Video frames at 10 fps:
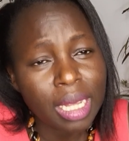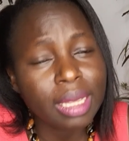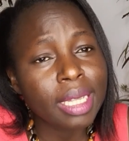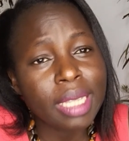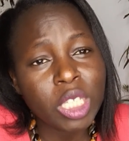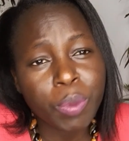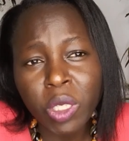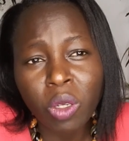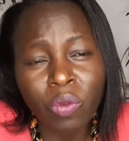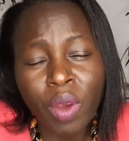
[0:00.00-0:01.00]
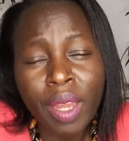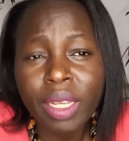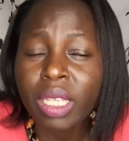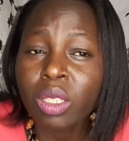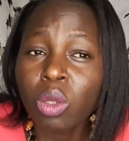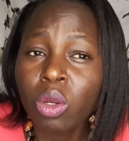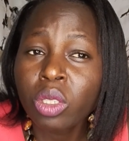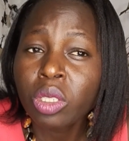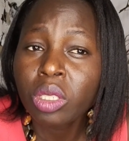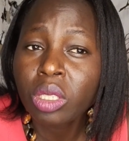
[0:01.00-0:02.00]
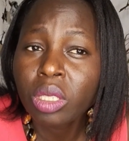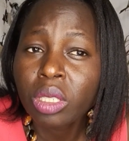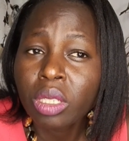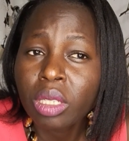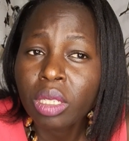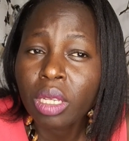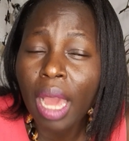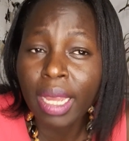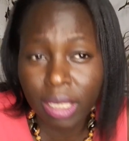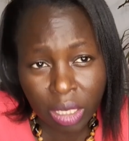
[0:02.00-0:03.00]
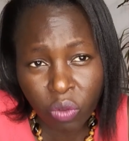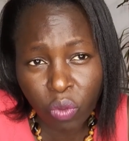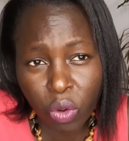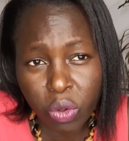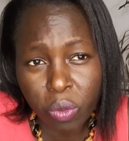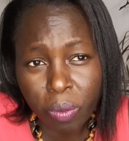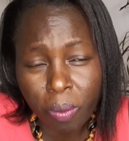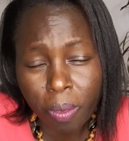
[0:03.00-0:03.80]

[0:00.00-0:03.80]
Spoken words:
then the special fund is not ideal for you.